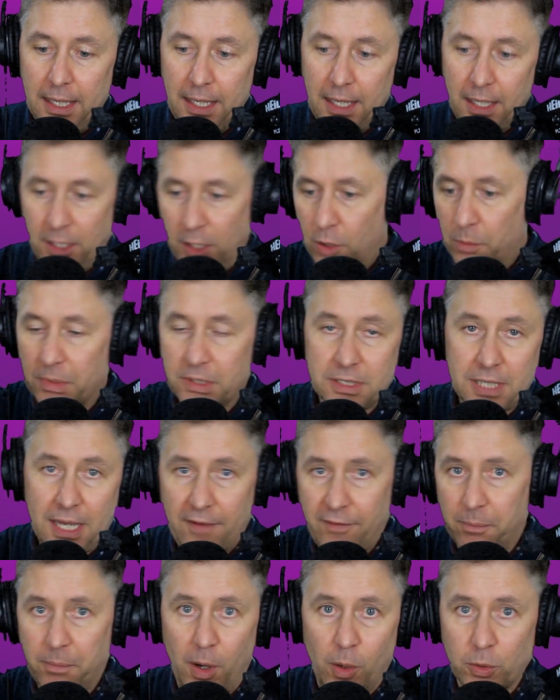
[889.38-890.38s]
And humans
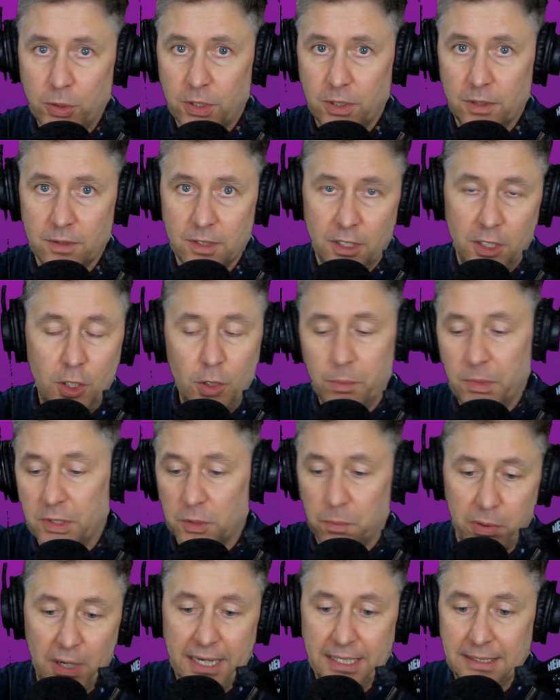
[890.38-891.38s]
have emotions and
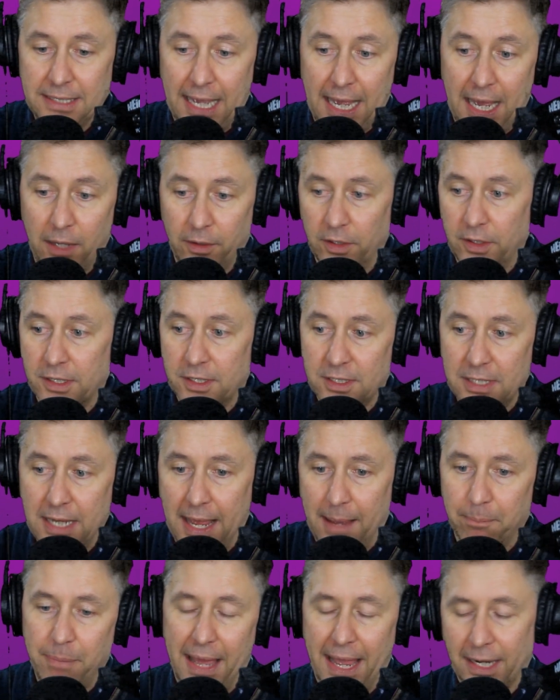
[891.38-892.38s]
humans break down and they
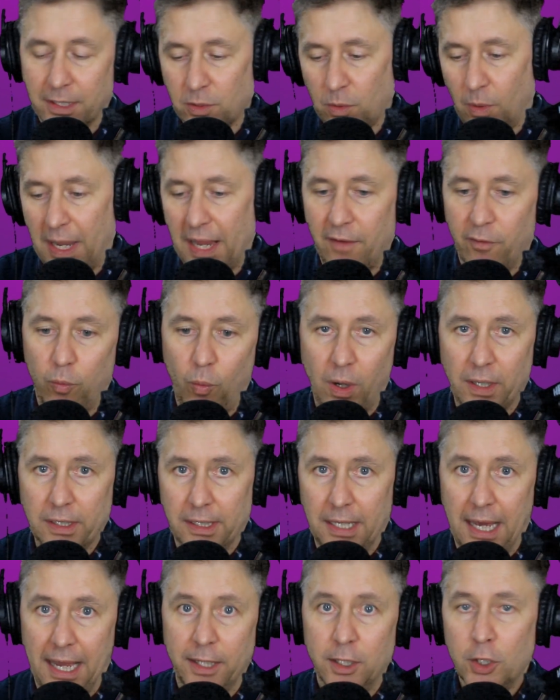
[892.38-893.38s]
snap back. So I have one
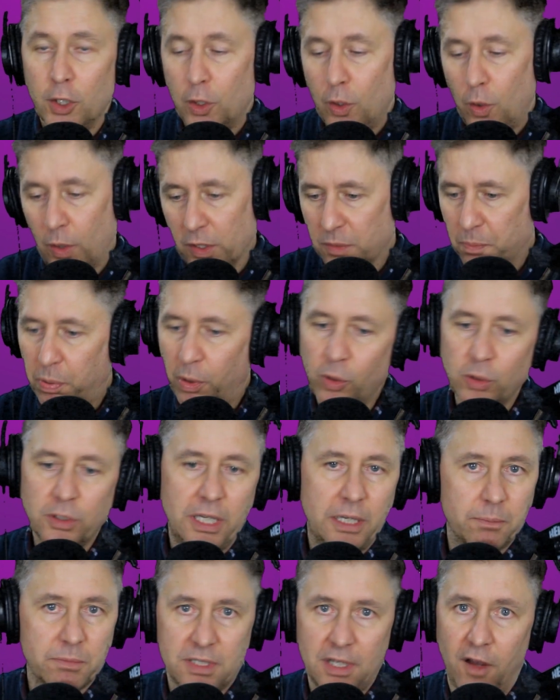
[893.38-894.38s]
guy who has pulled
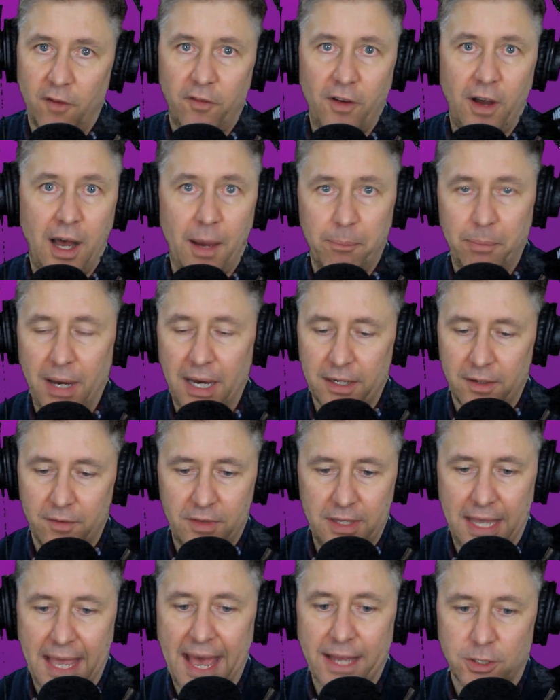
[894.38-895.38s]
himself up out of
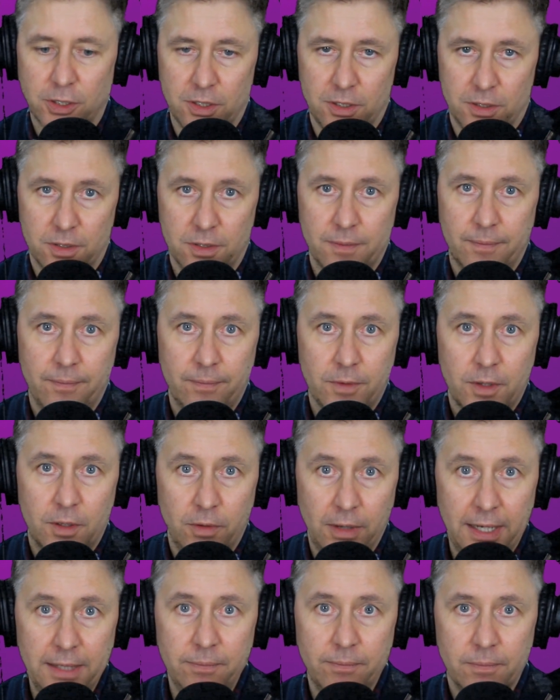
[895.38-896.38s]
the ashes,
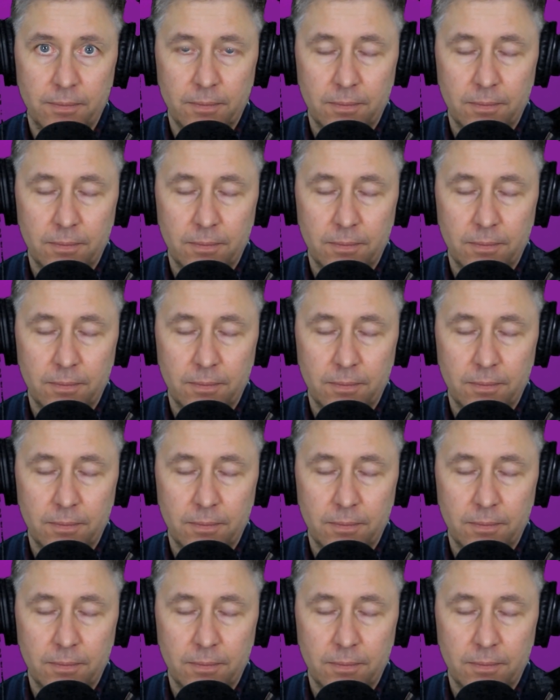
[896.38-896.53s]
right?